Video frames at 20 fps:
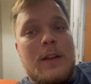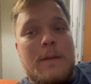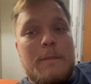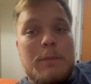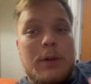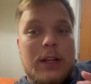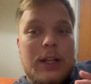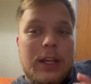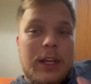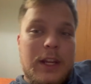
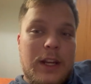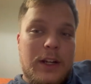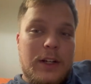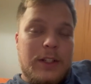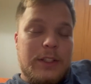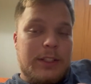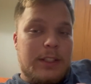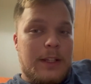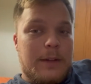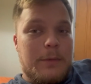But here are
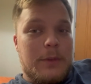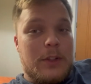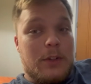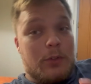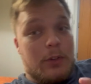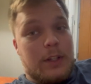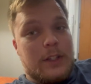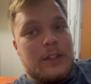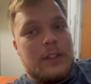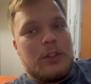some of the
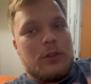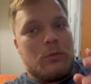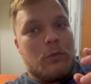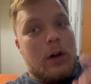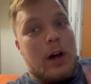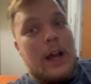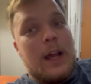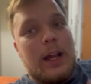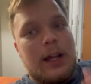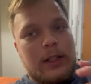reasons
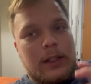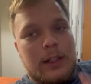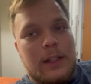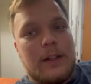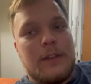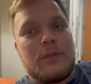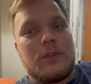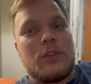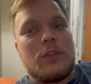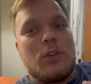why I
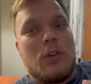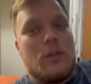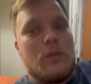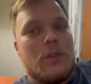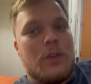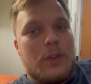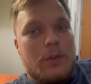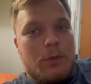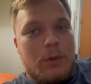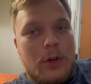left
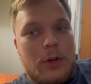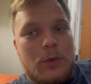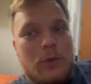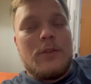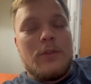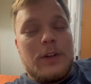over the road.